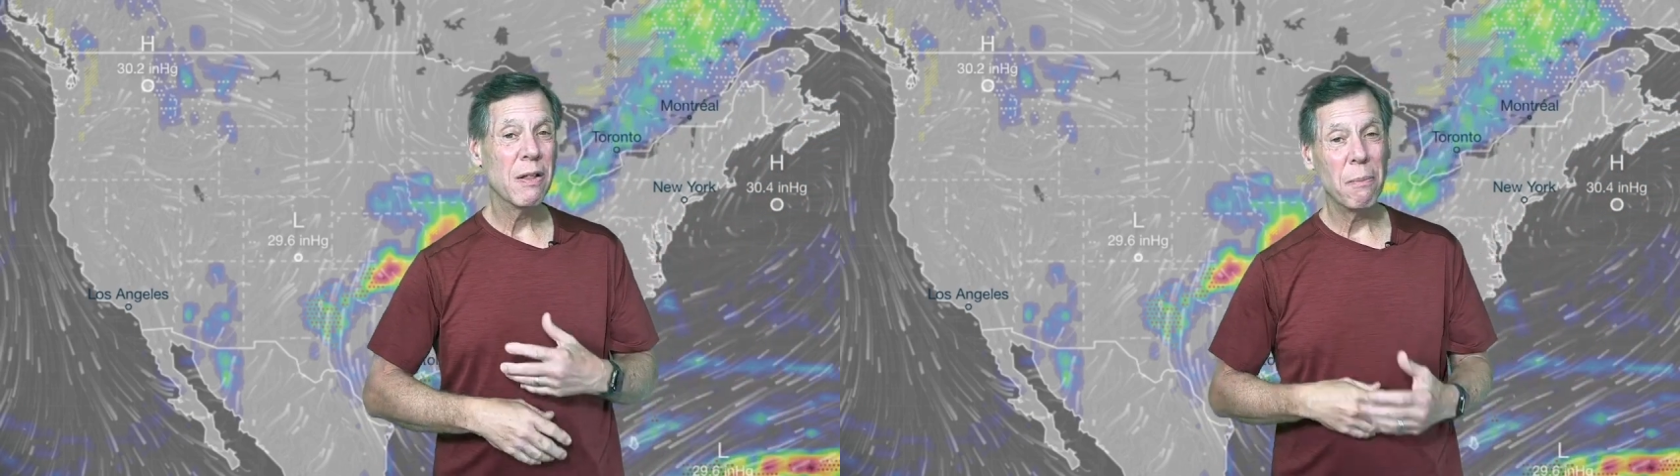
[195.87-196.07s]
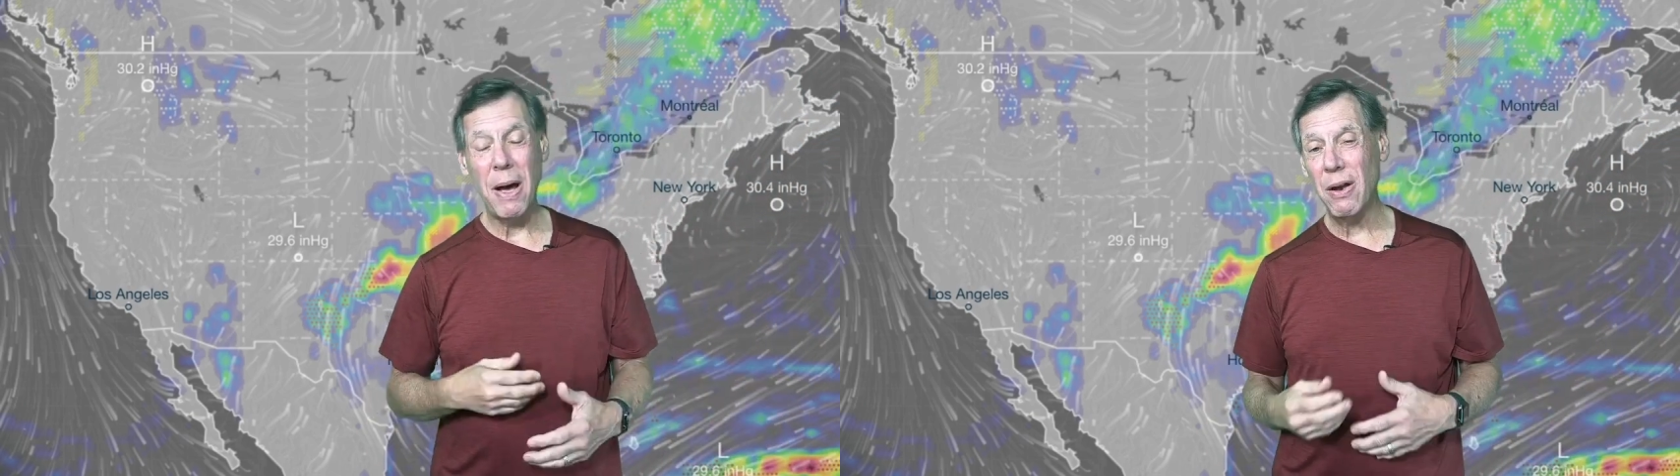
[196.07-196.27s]

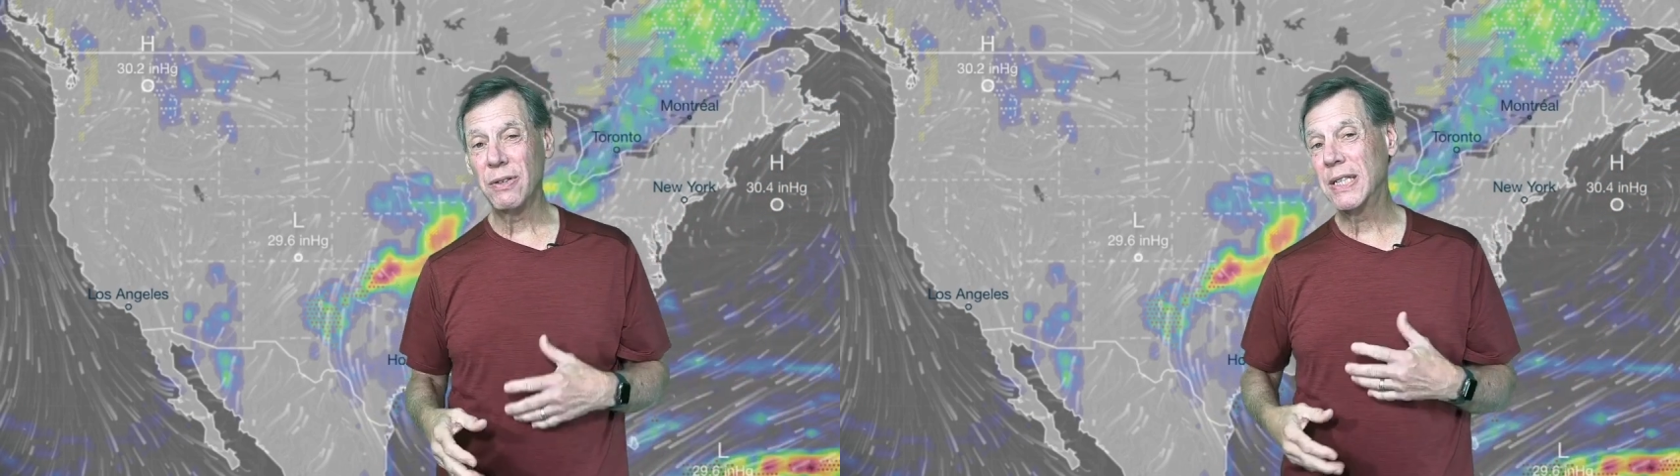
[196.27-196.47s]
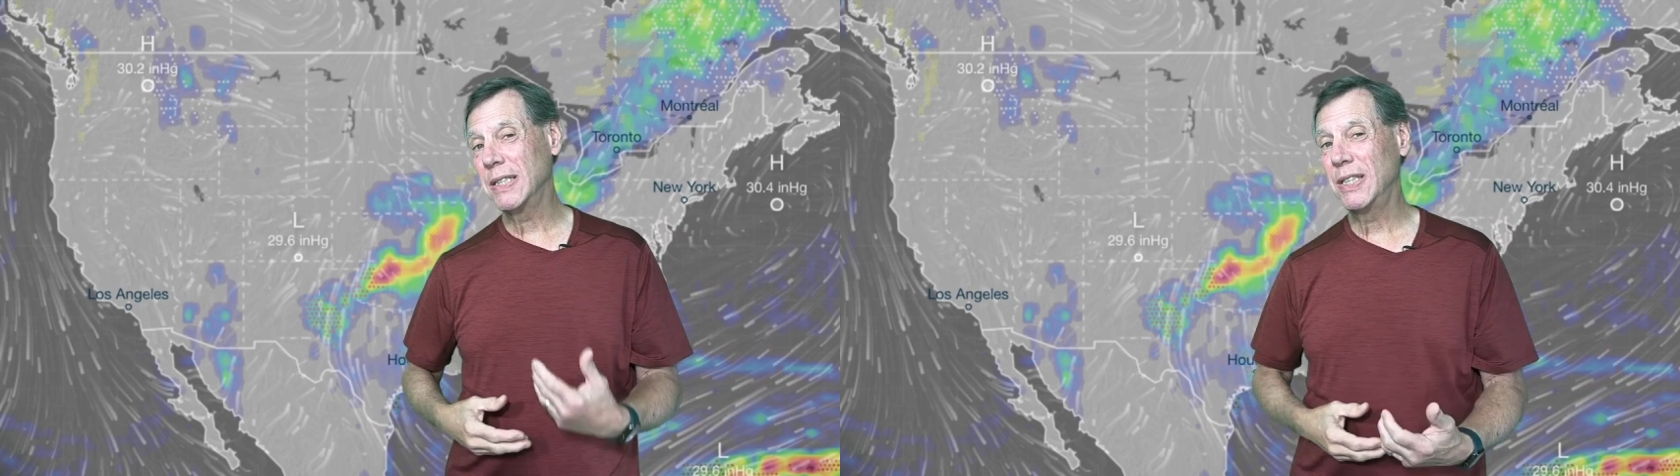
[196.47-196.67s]
the
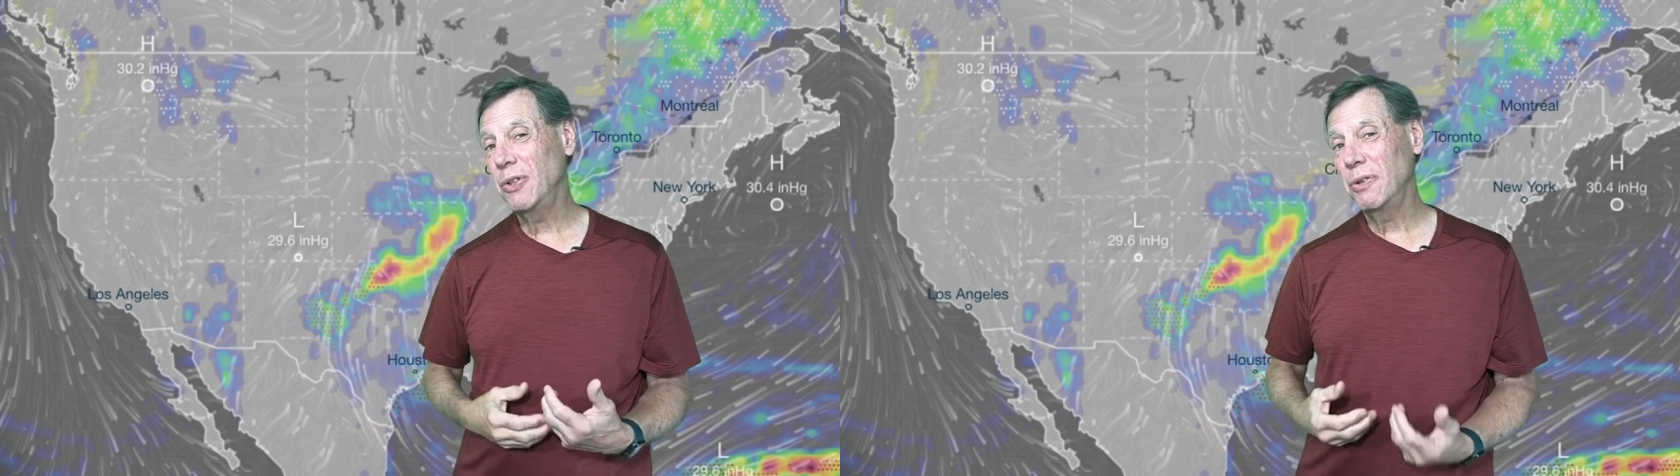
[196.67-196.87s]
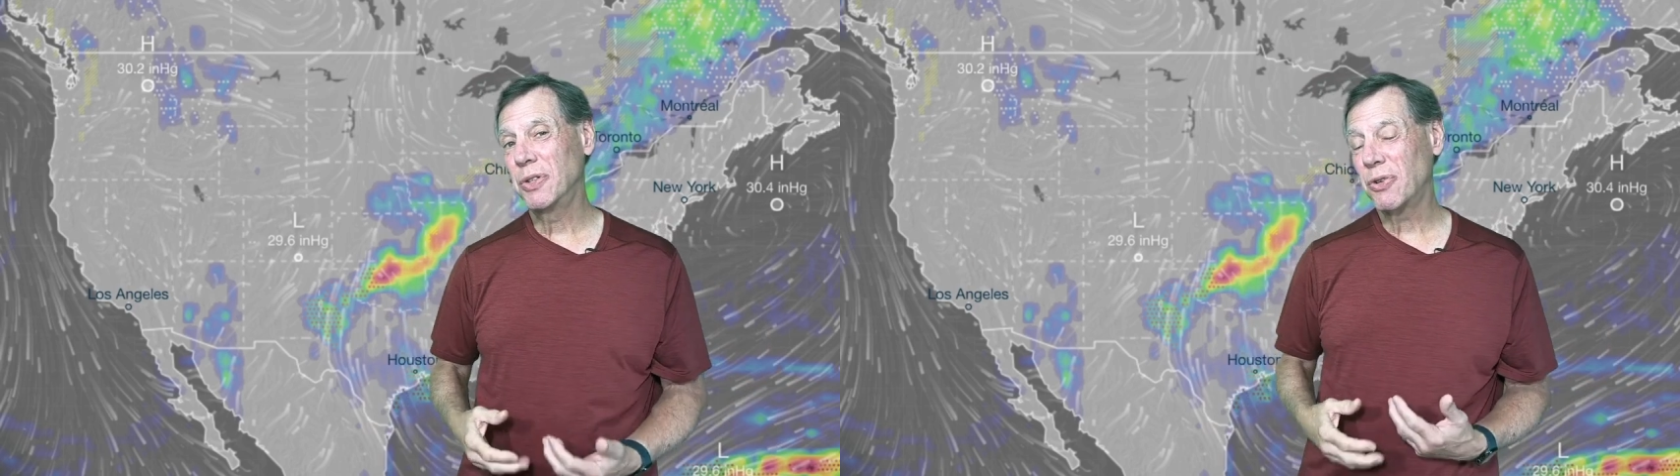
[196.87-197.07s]
models
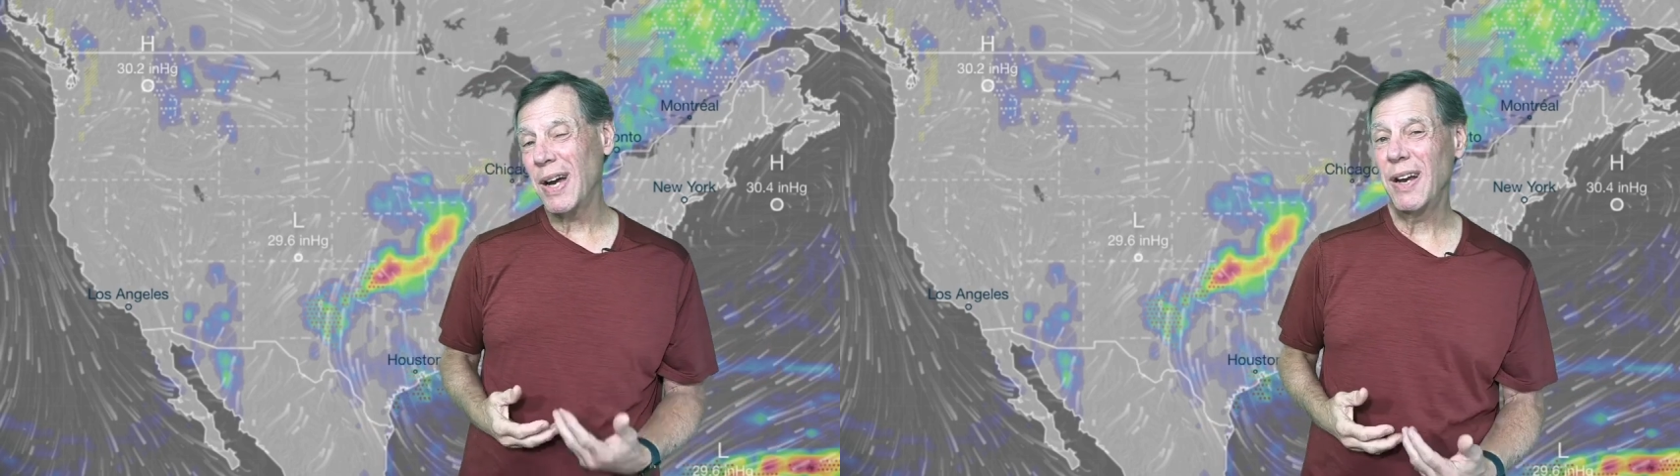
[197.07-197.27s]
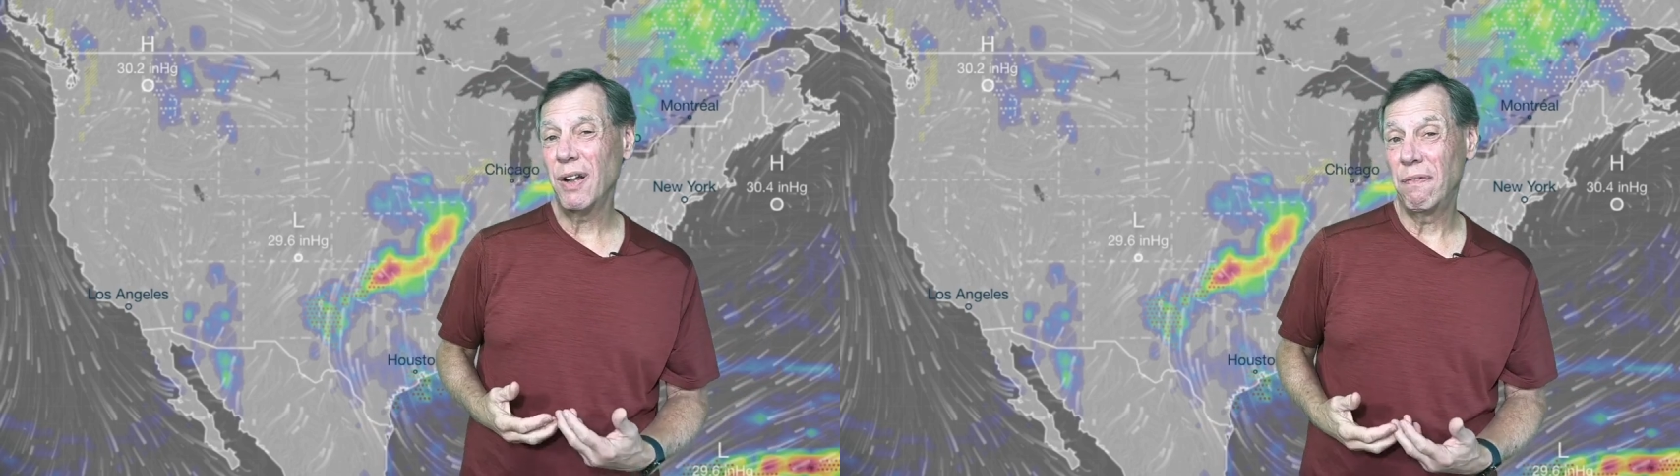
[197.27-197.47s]
continue to
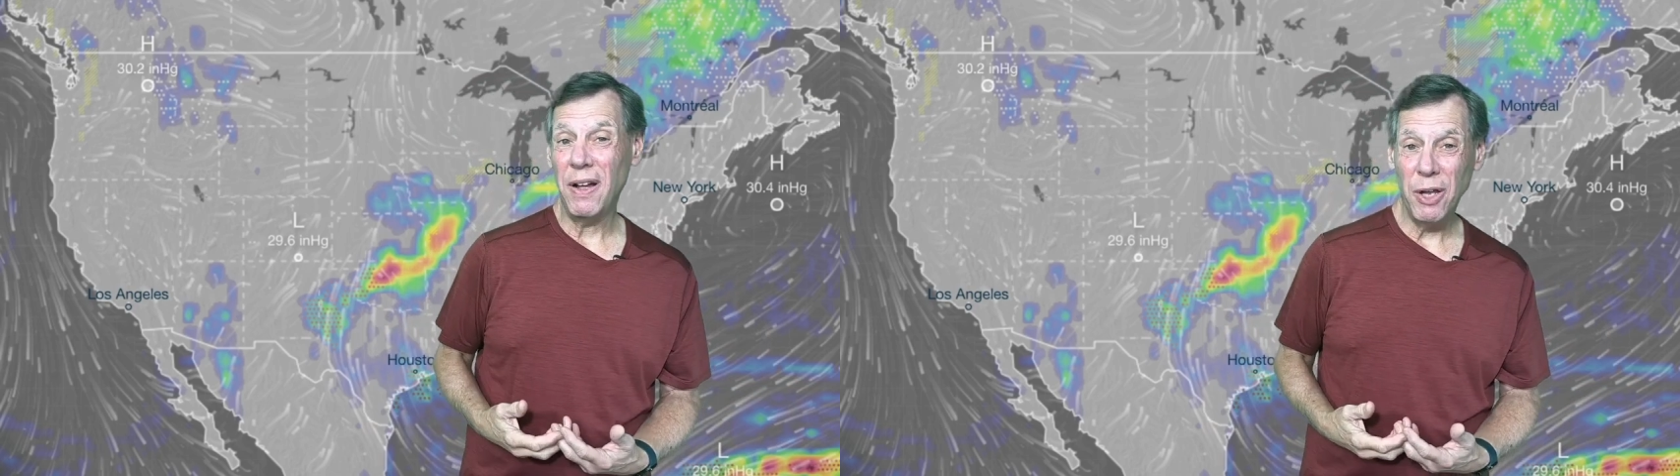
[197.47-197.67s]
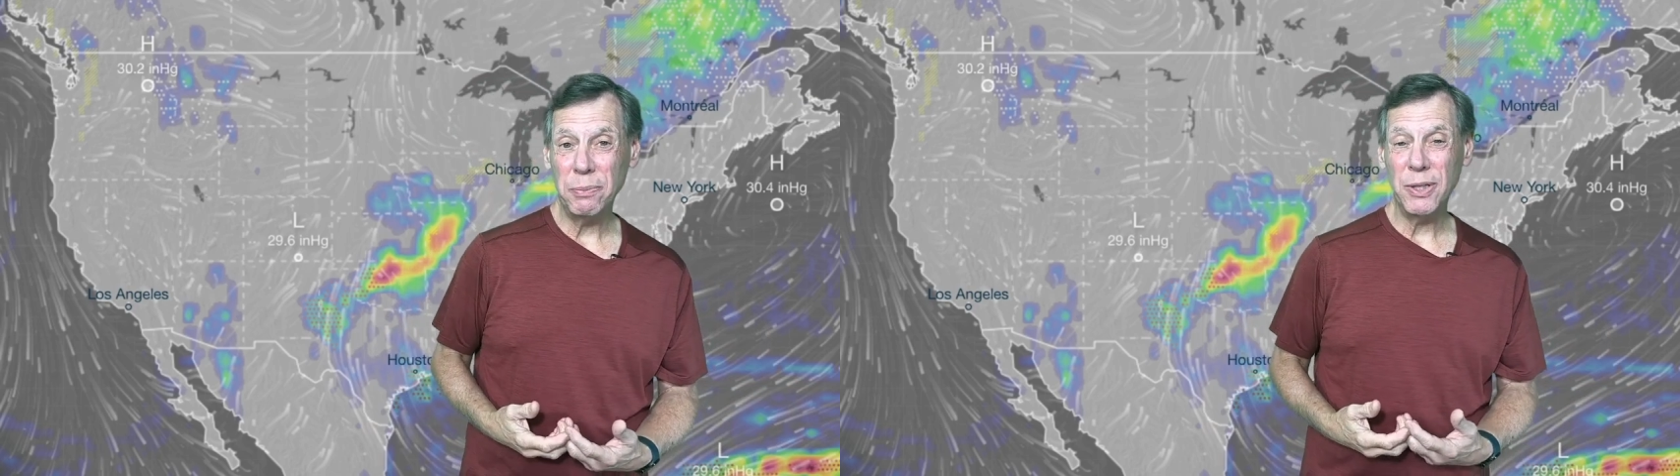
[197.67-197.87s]
try to
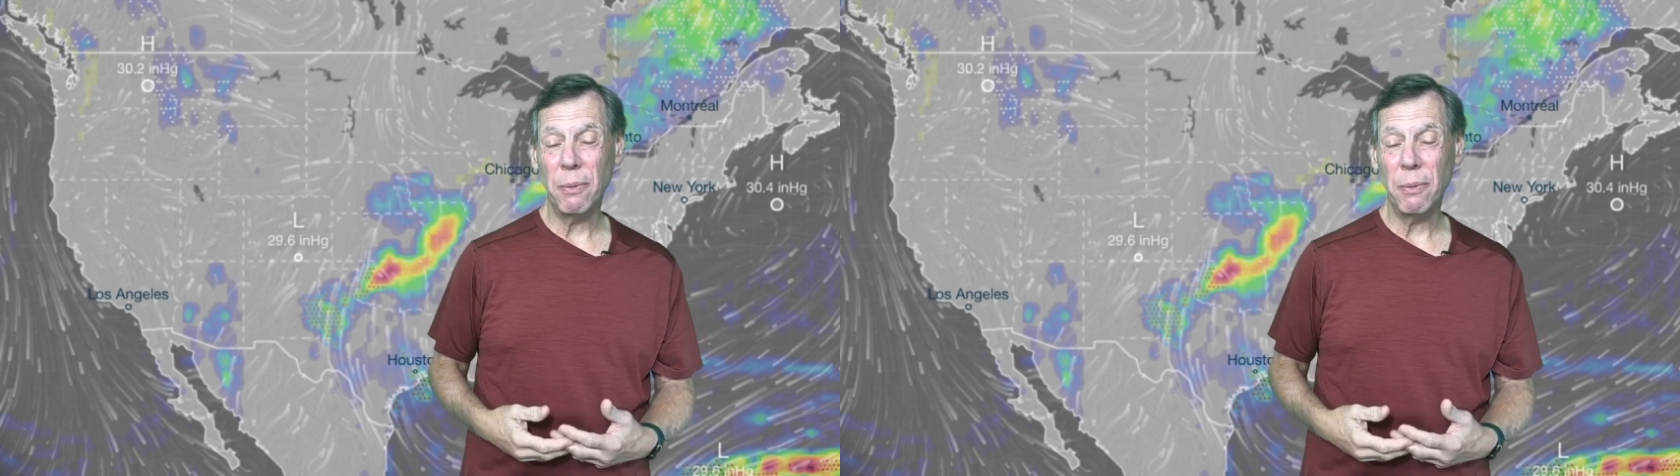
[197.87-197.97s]
develop